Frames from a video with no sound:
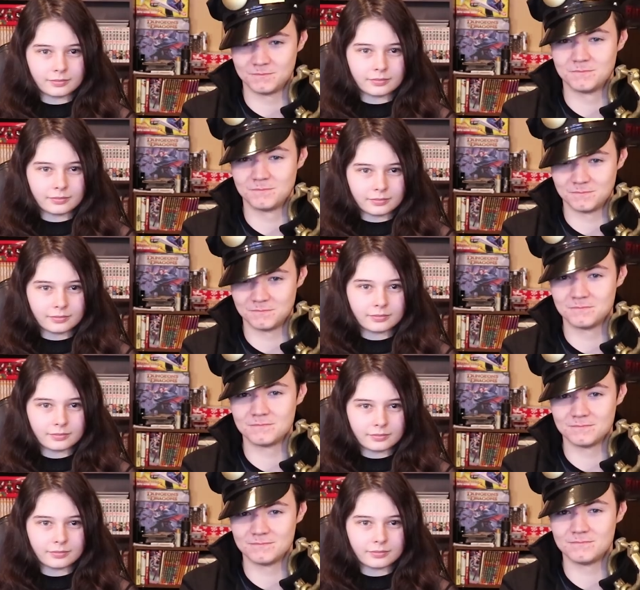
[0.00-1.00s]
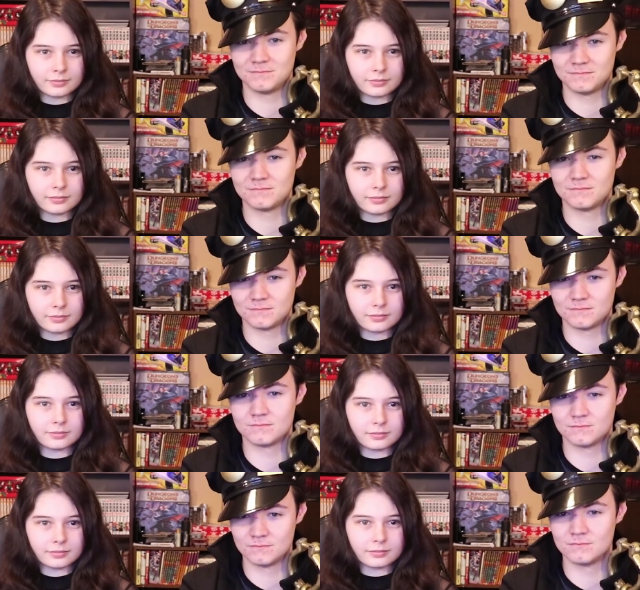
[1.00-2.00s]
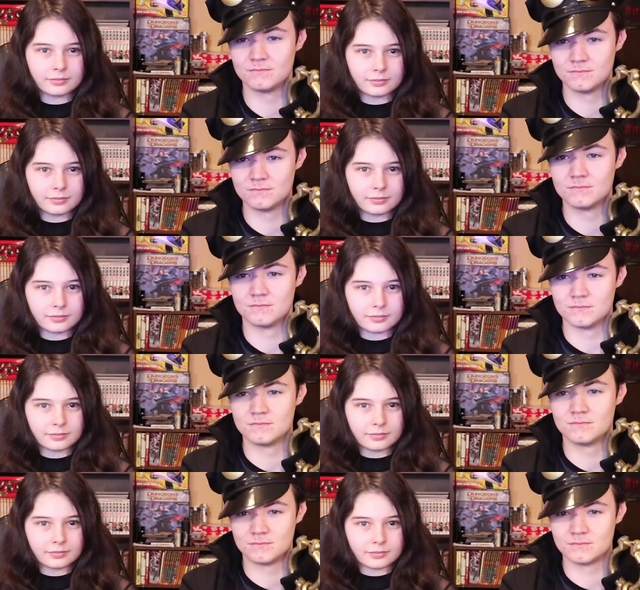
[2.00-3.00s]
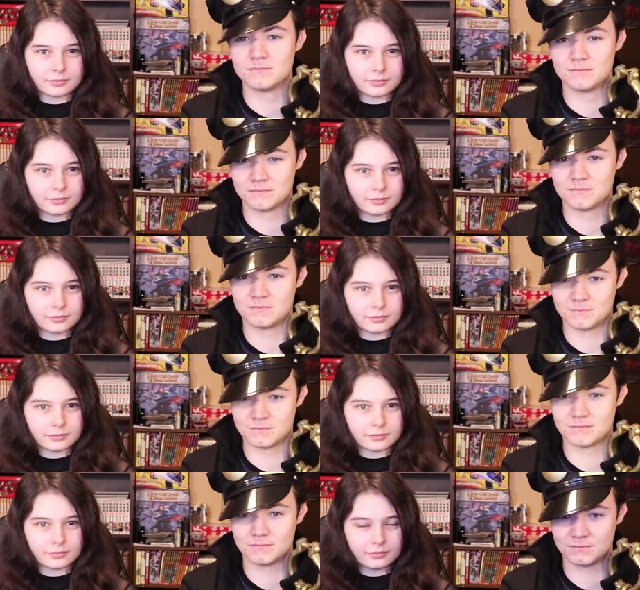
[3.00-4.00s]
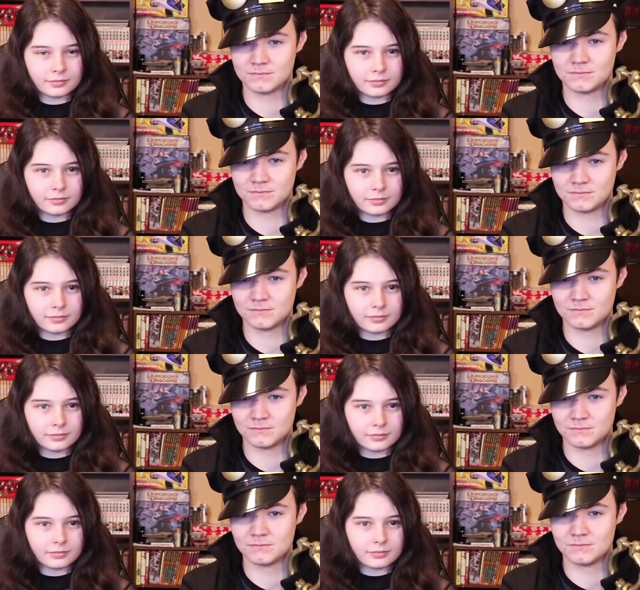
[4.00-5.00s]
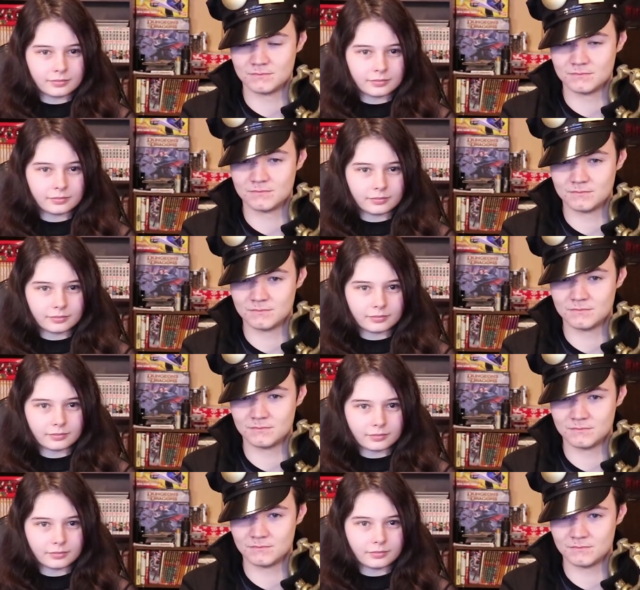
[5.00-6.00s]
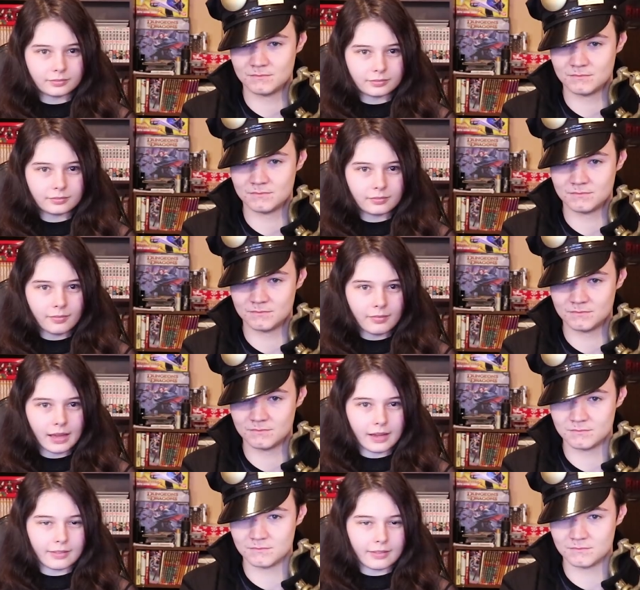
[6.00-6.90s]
(no one is talking)